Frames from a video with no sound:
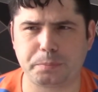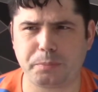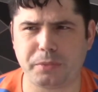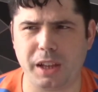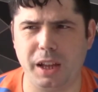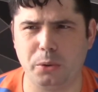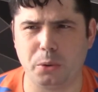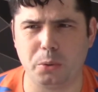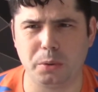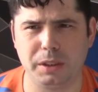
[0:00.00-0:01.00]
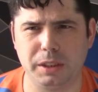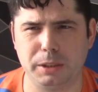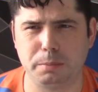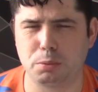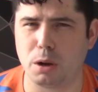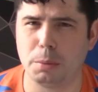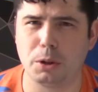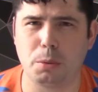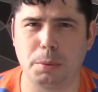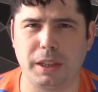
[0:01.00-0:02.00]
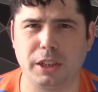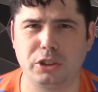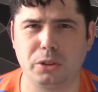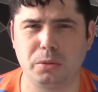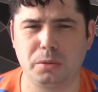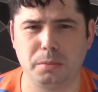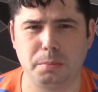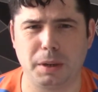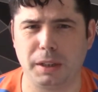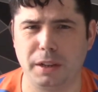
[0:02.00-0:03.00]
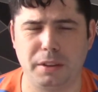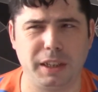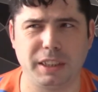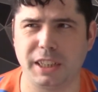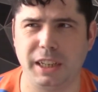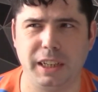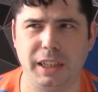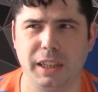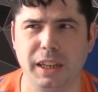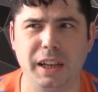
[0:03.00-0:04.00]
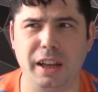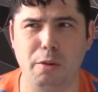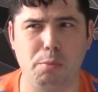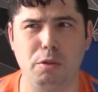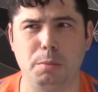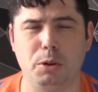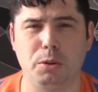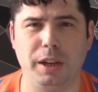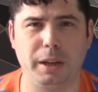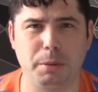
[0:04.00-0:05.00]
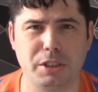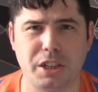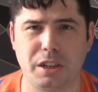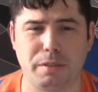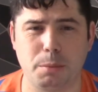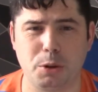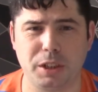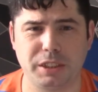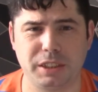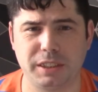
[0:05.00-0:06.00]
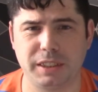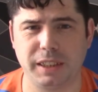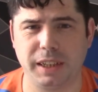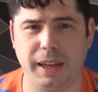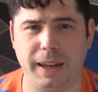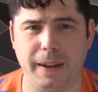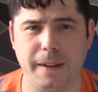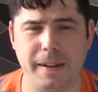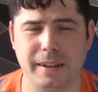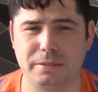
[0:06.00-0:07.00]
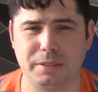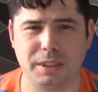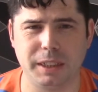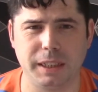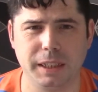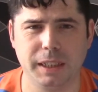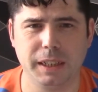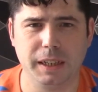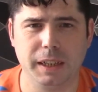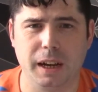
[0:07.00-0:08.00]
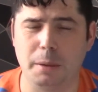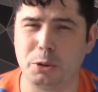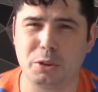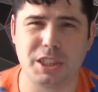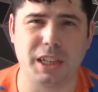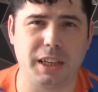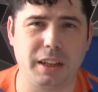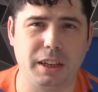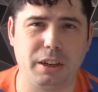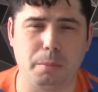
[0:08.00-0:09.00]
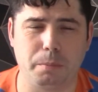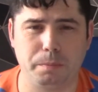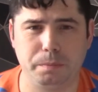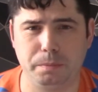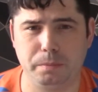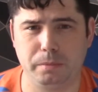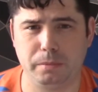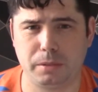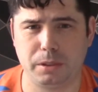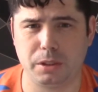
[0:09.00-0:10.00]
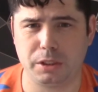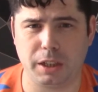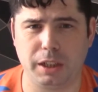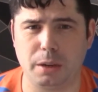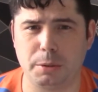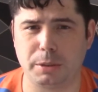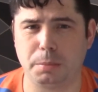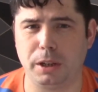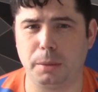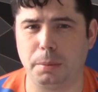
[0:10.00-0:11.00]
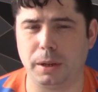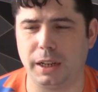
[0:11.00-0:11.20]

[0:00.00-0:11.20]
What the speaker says: I know he's probably got potential, but I don't think there's any improvement on Edmondson, if I'm honest. I'm not going to say I didn't like him, because I like him as a player, but